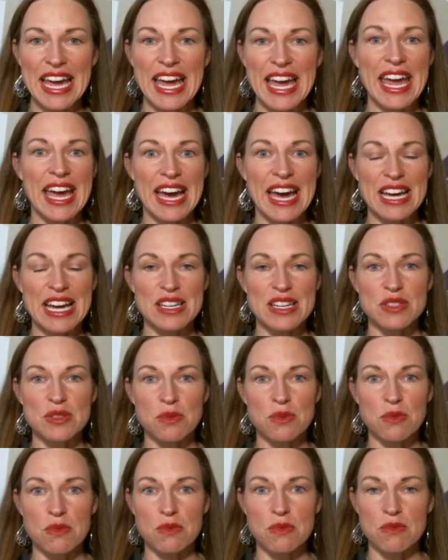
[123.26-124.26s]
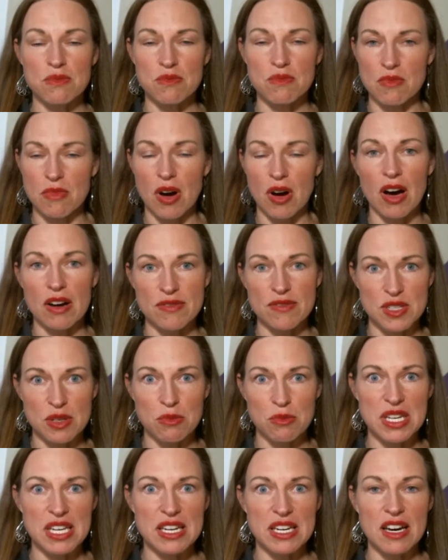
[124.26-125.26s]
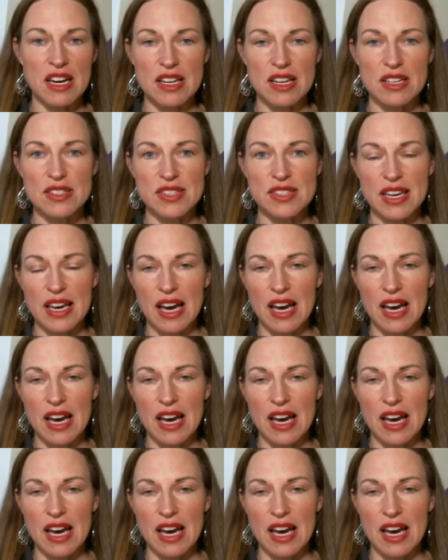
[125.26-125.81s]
And often because